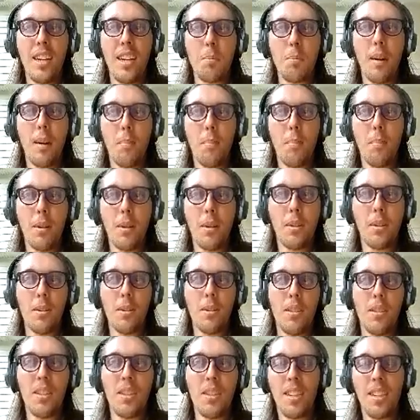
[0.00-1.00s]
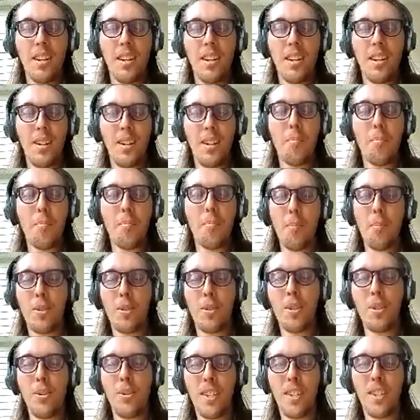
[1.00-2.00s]
as public goods kind of in
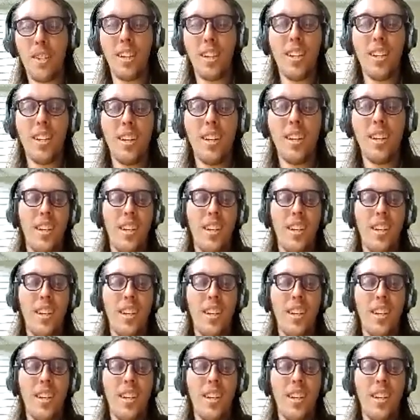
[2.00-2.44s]
perpetuity.